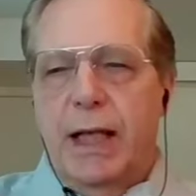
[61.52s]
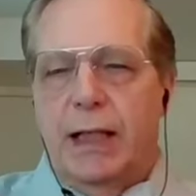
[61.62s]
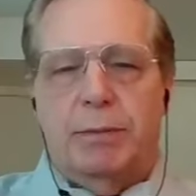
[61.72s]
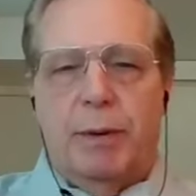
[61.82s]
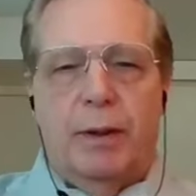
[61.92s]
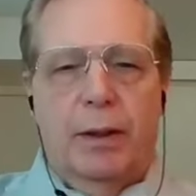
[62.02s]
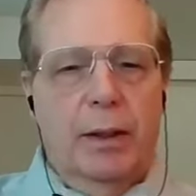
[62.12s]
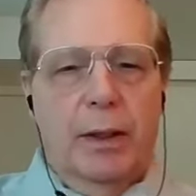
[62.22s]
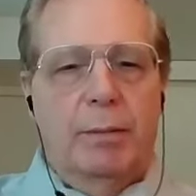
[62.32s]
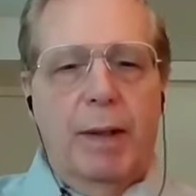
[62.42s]
expert
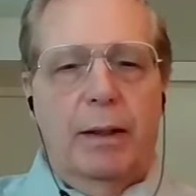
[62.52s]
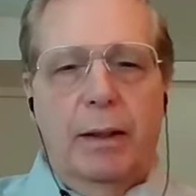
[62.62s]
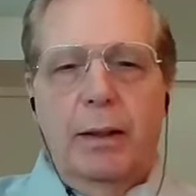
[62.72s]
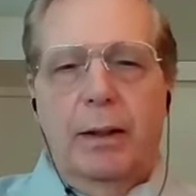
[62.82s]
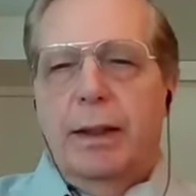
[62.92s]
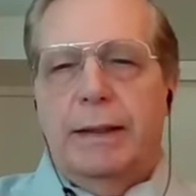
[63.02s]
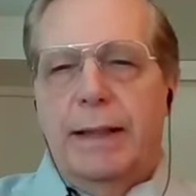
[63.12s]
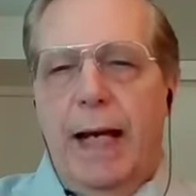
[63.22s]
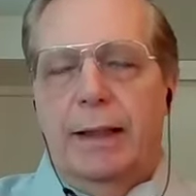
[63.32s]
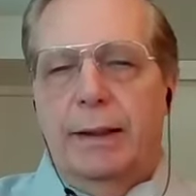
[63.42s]
about
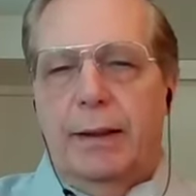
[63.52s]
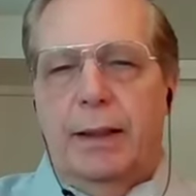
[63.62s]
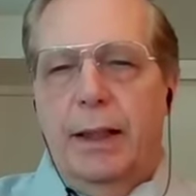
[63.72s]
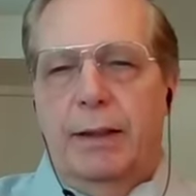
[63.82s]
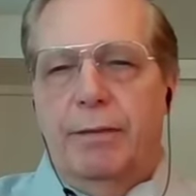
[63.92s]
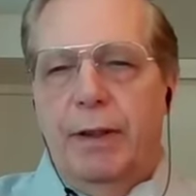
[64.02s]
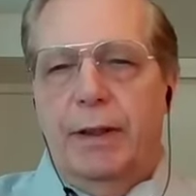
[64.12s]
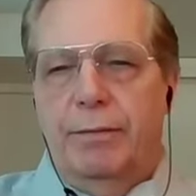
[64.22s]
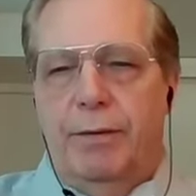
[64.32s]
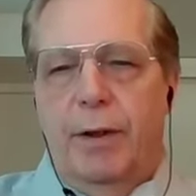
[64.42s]
exactly the kind of
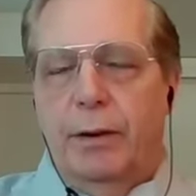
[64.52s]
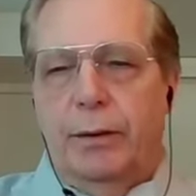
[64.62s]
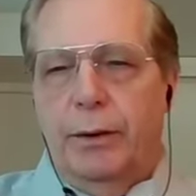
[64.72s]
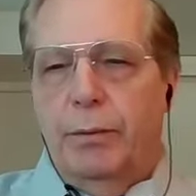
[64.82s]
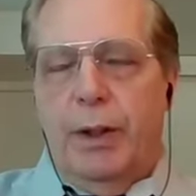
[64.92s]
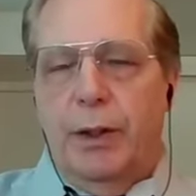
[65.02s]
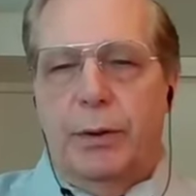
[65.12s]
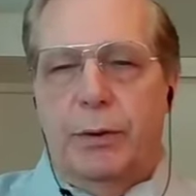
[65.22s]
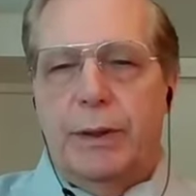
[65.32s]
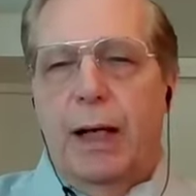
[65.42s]
antifungal you want to
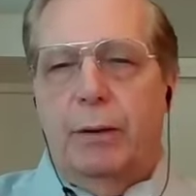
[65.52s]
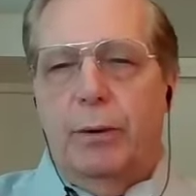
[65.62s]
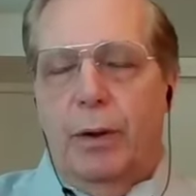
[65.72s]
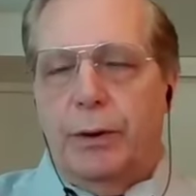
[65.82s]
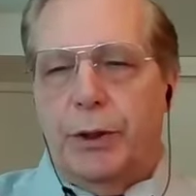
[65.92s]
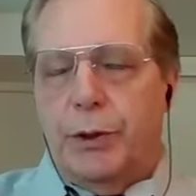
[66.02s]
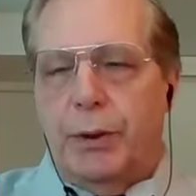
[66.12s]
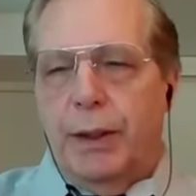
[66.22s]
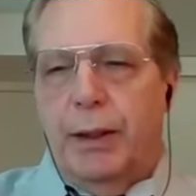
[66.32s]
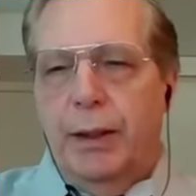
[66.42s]
use, how long to
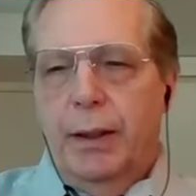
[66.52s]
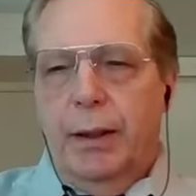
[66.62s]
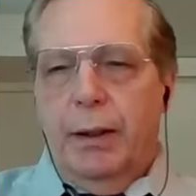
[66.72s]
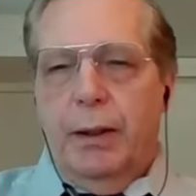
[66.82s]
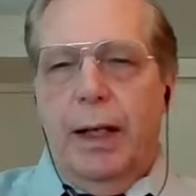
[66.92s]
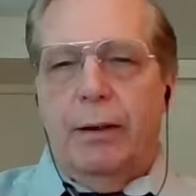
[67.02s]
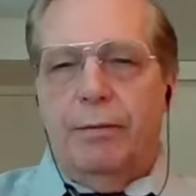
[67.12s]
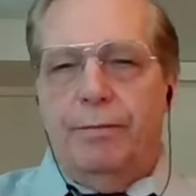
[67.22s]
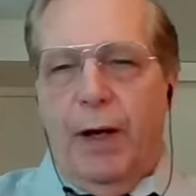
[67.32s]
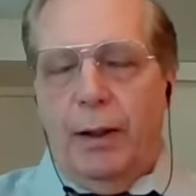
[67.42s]
treat, how to
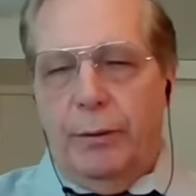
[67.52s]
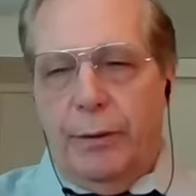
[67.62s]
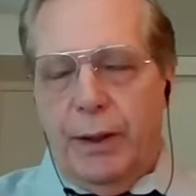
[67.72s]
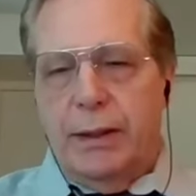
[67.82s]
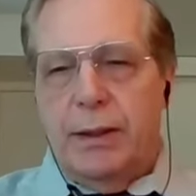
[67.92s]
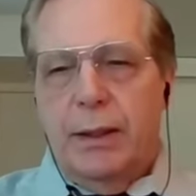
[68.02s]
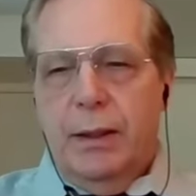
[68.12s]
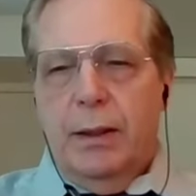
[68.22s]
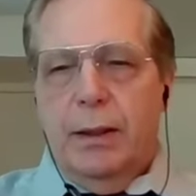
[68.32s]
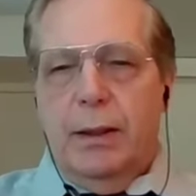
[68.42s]
follow this,
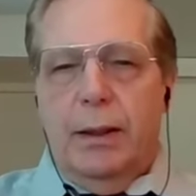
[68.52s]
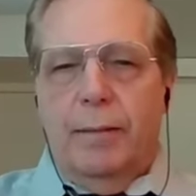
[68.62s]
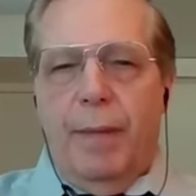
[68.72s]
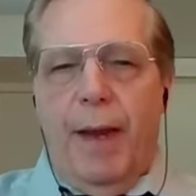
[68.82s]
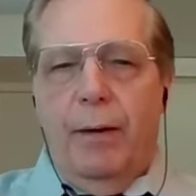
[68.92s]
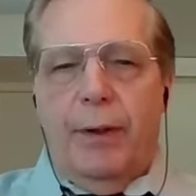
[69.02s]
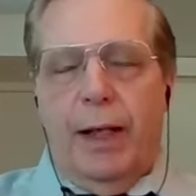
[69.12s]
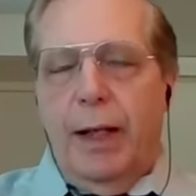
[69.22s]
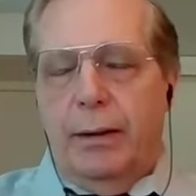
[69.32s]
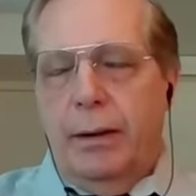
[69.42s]
how to
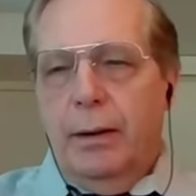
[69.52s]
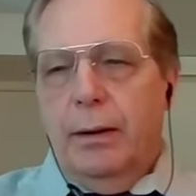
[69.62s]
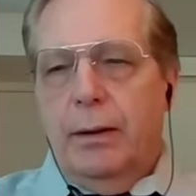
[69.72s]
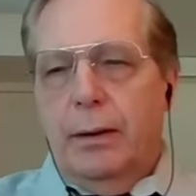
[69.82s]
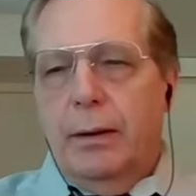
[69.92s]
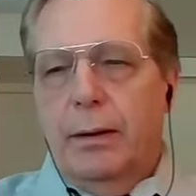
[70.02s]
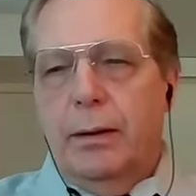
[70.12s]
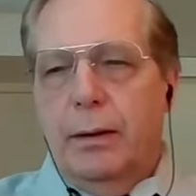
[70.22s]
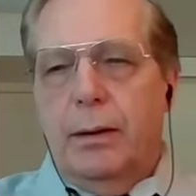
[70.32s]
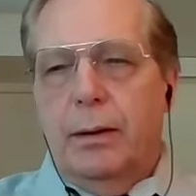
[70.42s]
get
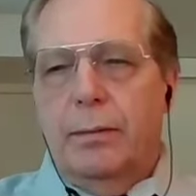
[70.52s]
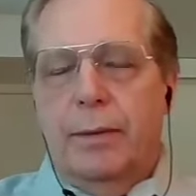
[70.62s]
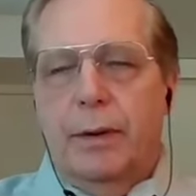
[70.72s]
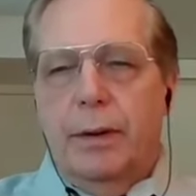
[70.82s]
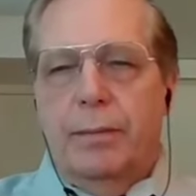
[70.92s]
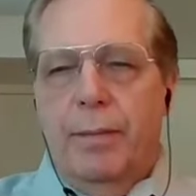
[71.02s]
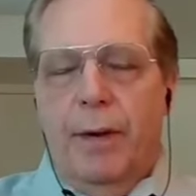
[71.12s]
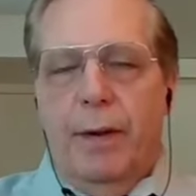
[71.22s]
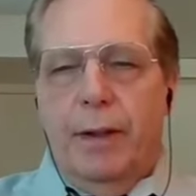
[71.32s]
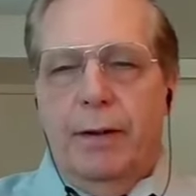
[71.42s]
the
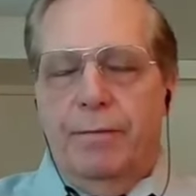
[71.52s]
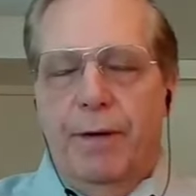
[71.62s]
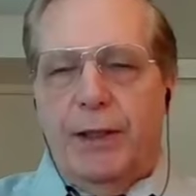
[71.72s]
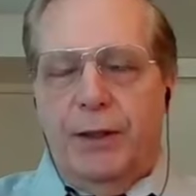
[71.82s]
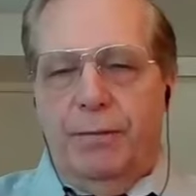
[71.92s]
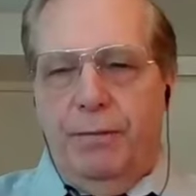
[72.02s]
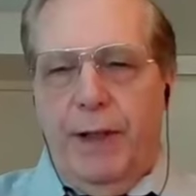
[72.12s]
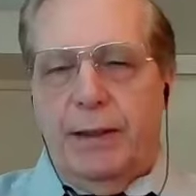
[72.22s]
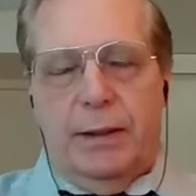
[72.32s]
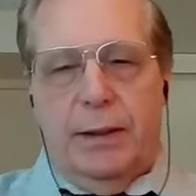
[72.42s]
infection
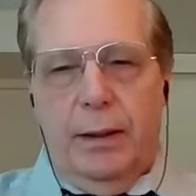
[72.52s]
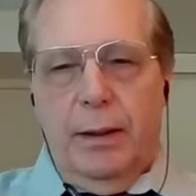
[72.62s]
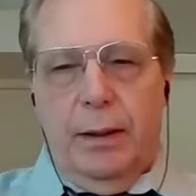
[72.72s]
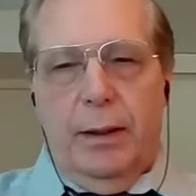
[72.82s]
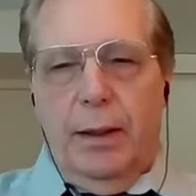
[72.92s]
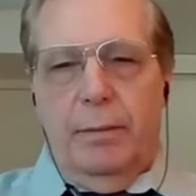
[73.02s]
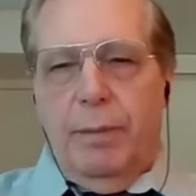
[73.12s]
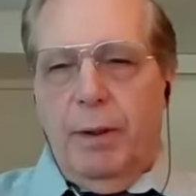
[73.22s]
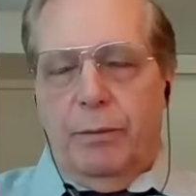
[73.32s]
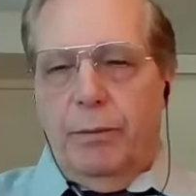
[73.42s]
fixed,
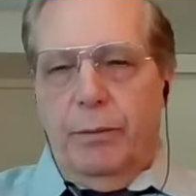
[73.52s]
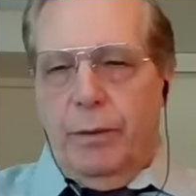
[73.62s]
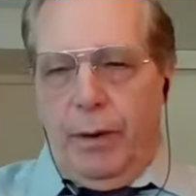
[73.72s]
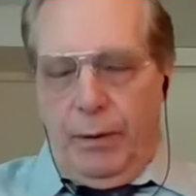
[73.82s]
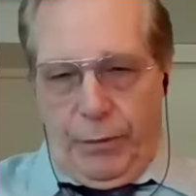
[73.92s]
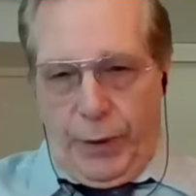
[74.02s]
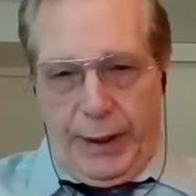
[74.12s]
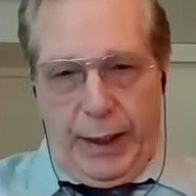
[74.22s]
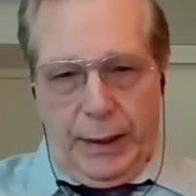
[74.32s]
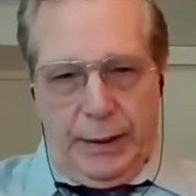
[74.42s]
but avoid
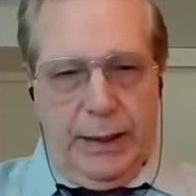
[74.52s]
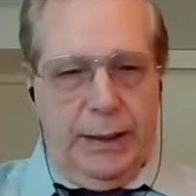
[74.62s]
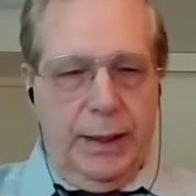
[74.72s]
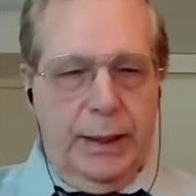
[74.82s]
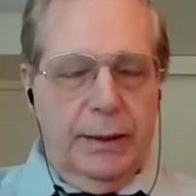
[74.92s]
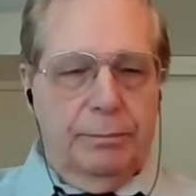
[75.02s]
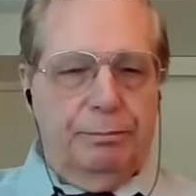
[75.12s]
toxicities.